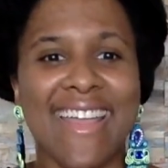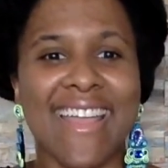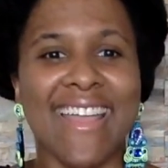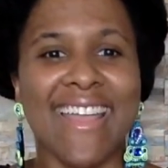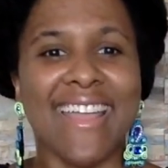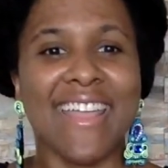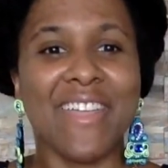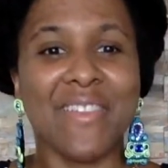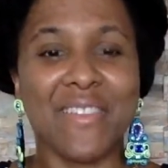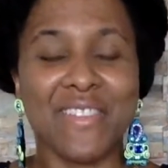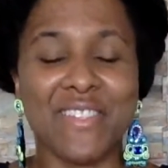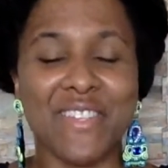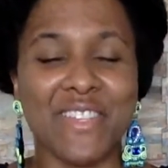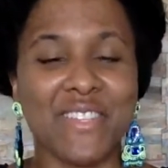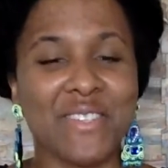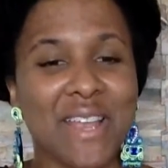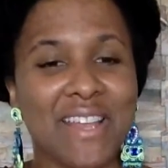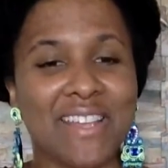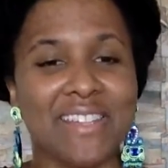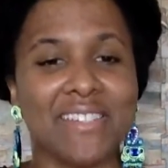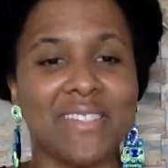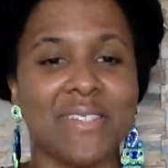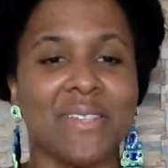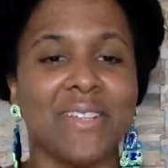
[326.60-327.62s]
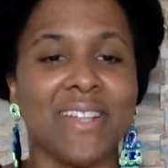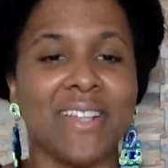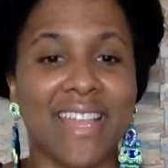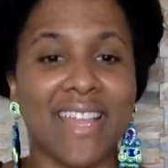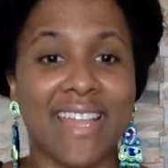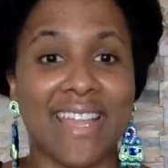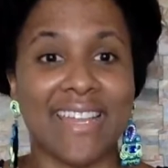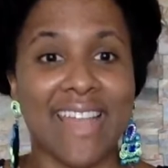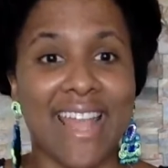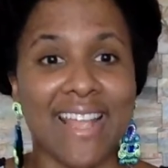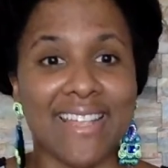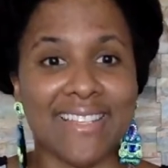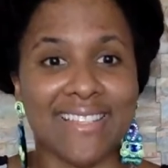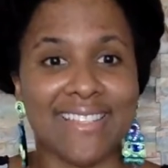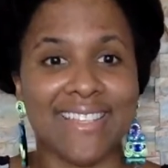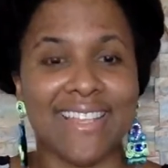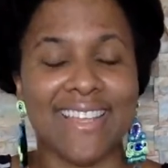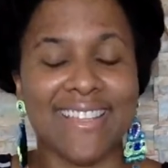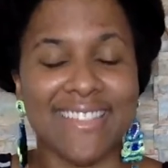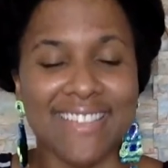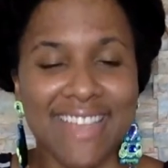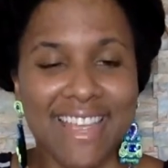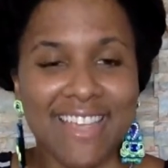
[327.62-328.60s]
he was just trying to do like a
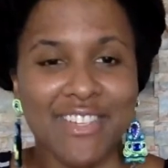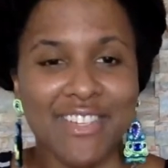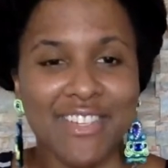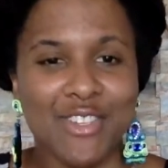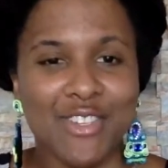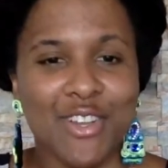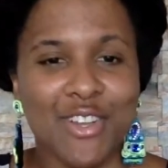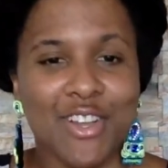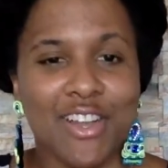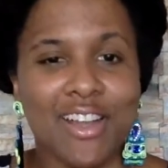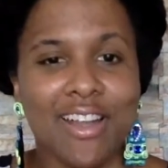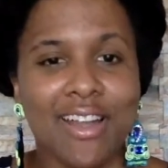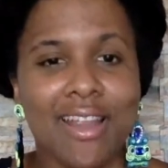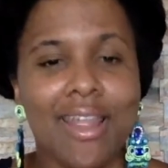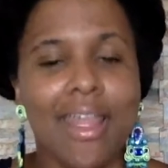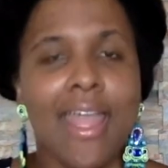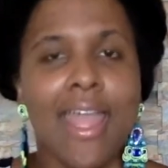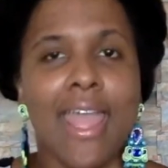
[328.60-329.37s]
nice gesture.